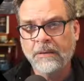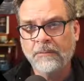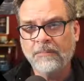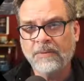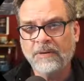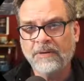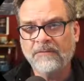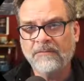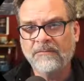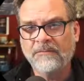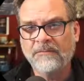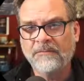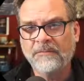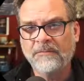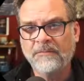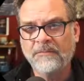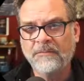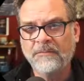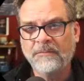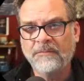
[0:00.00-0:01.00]
But
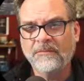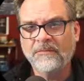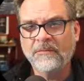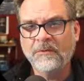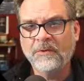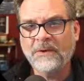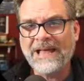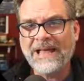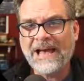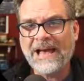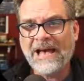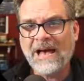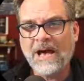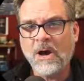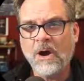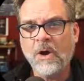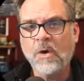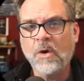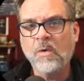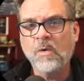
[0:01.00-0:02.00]
for
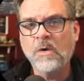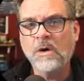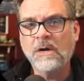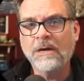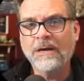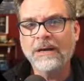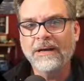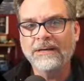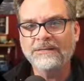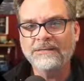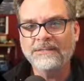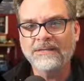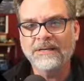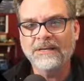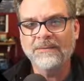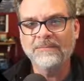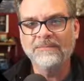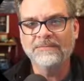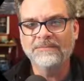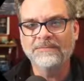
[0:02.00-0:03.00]
now, see,
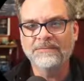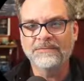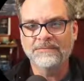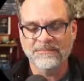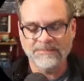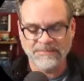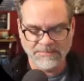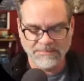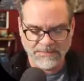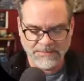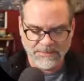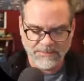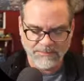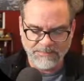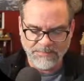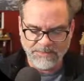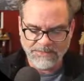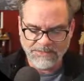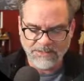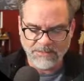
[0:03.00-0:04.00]
I'm
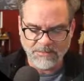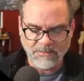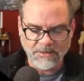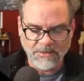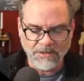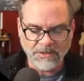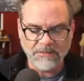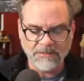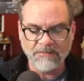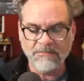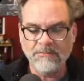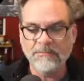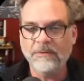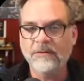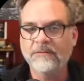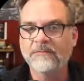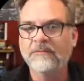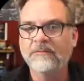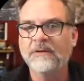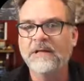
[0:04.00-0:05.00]
missing a word,
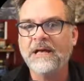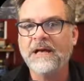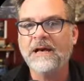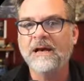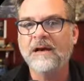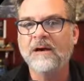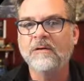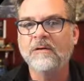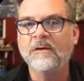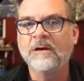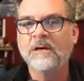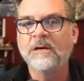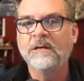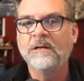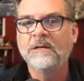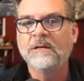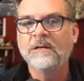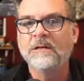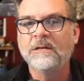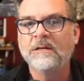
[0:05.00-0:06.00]
but for now,
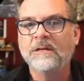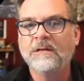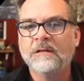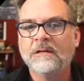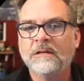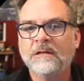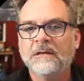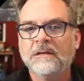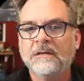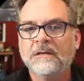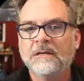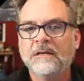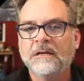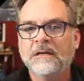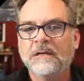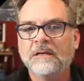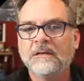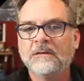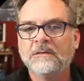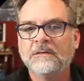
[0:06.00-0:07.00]

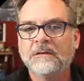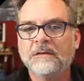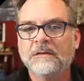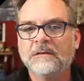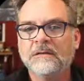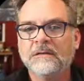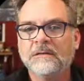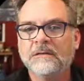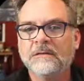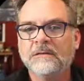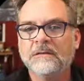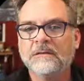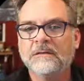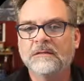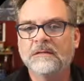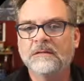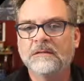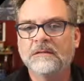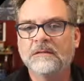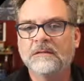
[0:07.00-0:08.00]

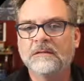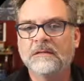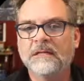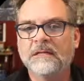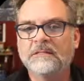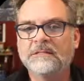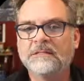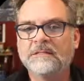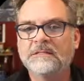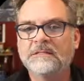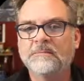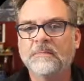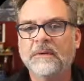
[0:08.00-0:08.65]
let's